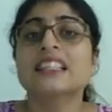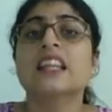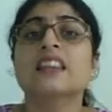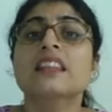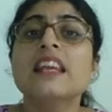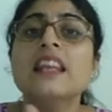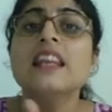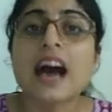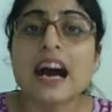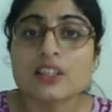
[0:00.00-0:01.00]
the
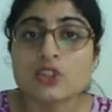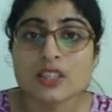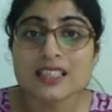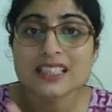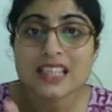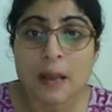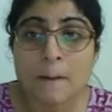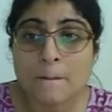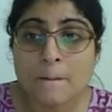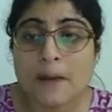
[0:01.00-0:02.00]
largest
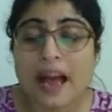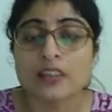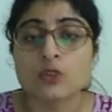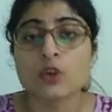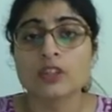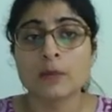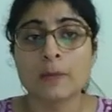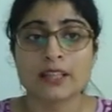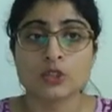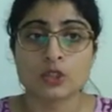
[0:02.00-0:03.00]
impact on the
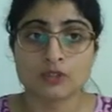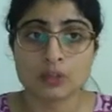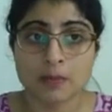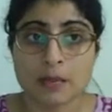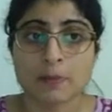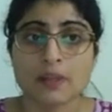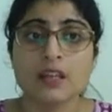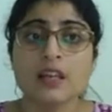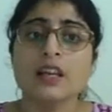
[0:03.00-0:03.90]
minds of the people.